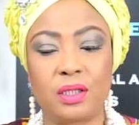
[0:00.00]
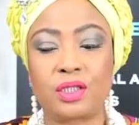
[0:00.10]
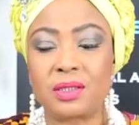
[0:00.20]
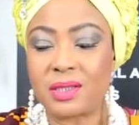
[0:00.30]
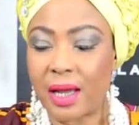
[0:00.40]

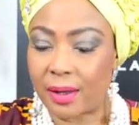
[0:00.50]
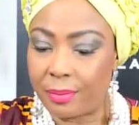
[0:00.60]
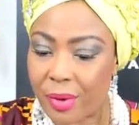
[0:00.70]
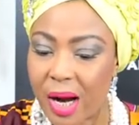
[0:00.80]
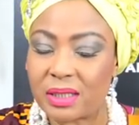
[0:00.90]
Just like
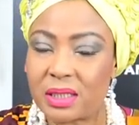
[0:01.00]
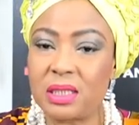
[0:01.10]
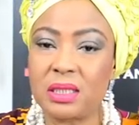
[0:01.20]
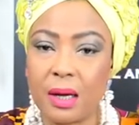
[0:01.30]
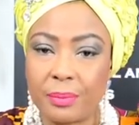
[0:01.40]

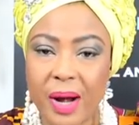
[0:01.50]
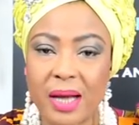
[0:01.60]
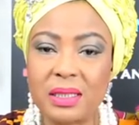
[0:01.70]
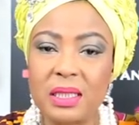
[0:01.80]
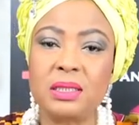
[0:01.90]
practice,
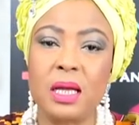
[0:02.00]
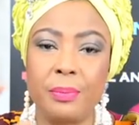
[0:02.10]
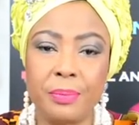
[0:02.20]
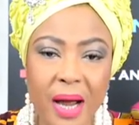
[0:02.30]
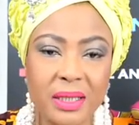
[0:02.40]
practice,
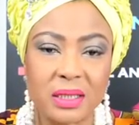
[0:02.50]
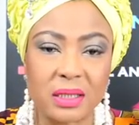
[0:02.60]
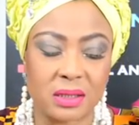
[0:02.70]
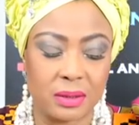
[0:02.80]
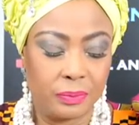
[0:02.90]

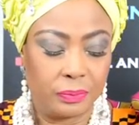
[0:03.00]
practice.